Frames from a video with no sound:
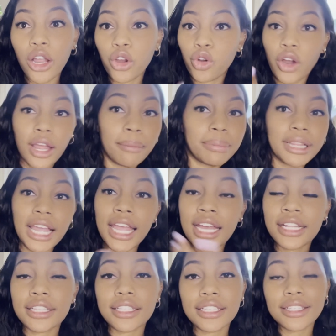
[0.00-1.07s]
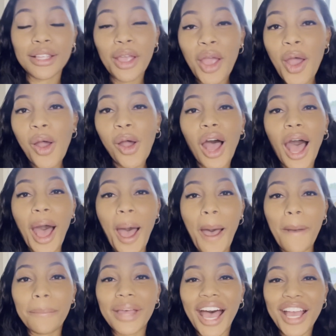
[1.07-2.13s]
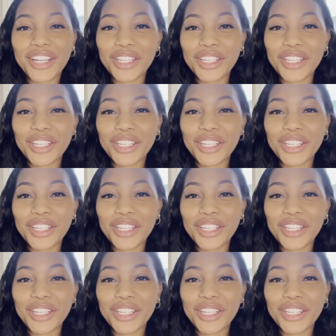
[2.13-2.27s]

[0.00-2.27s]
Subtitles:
grandplants. I